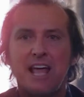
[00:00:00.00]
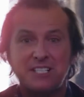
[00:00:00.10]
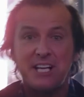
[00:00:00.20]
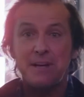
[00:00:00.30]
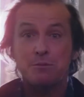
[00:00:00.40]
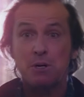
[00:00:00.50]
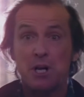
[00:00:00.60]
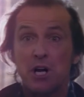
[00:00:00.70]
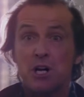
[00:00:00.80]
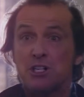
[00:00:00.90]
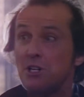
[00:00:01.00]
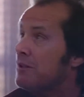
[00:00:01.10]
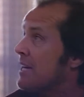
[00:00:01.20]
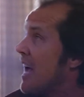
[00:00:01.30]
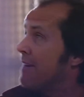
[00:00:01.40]
Has it ever occurred to
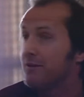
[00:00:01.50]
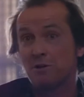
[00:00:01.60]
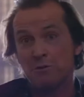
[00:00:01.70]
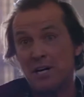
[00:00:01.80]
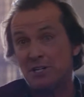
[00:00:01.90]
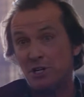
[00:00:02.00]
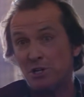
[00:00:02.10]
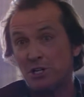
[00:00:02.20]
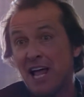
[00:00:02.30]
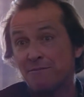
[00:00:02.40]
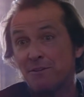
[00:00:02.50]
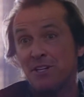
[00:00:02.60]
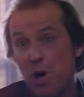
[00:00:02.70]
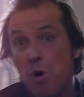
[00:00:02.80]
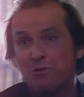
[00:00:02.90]
you that I have agreed to look after
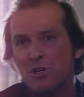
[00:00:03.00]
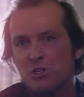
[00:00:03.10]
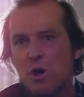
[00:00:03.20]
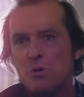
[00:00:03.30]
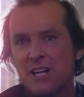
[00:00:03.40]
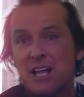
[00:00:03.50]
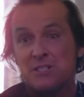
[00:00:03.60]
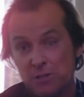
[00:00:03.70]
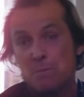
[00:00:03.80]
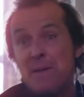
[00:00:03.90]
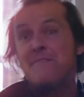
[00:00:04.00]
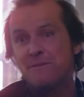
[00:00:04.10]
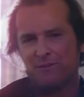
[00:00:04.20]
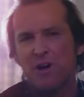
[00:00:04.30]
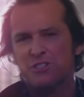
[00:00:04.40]
the Overlook Hotel until May
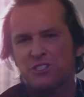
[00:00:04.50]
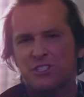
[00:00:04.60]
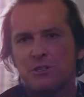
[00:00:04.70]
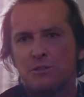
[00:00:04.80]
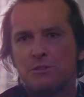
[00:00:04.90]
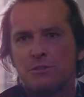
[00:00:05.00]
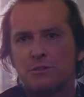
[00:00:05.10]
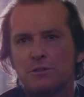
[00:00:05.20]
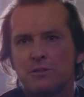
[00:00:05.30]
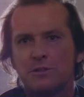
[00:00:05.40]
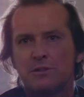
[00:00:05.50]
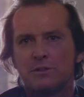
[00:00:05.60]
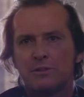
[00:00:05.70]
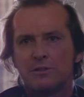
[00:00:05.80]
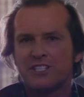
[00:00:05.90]
the 1st?
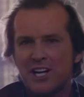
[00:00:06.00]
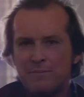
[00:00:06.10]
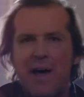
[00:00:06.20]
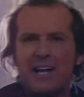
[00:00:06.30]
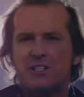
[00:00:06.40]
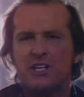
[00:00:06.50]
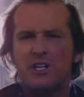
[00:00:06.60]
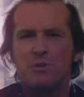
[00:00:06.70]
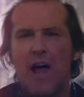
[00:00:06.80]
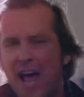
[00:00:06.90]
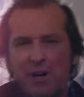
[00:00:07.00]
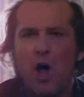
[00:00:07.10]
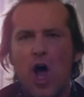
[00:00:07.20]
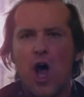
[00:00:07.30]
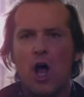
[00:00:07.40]
Does it matter to you at
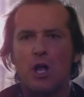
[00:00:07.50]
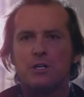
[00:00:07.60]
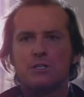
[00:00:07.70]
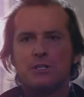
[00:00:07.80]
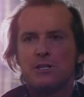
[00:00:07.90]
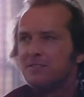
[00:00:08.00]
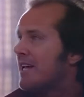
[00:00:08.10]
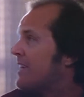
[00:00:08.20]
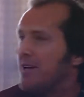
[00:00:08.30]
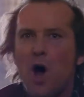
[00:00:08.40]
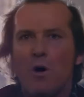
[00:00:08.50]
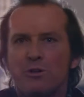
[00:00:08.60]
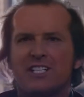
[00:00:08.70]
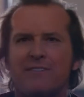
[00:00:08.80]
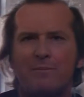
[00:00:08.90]
all that the
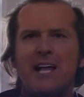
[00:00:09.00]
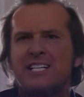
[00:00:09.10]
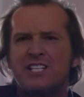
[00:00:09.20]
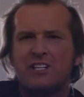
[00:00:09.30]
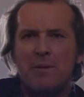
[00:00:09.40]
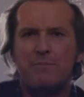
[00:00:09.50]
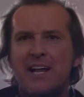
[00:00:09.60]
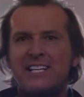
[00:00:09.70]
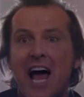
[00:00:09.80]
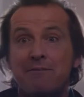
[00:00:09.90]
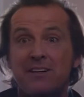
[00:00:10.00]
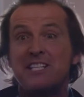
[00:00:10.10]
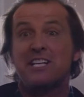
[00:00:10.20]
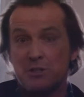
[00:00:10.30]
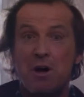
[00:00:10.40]
owners have placed their complete
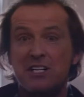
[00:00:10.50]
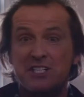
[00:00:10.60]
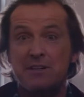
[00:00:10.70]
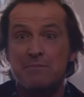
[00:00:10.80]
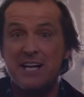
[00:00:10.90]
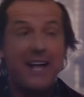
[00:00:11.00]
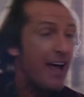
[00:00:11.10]
confidence and trust in me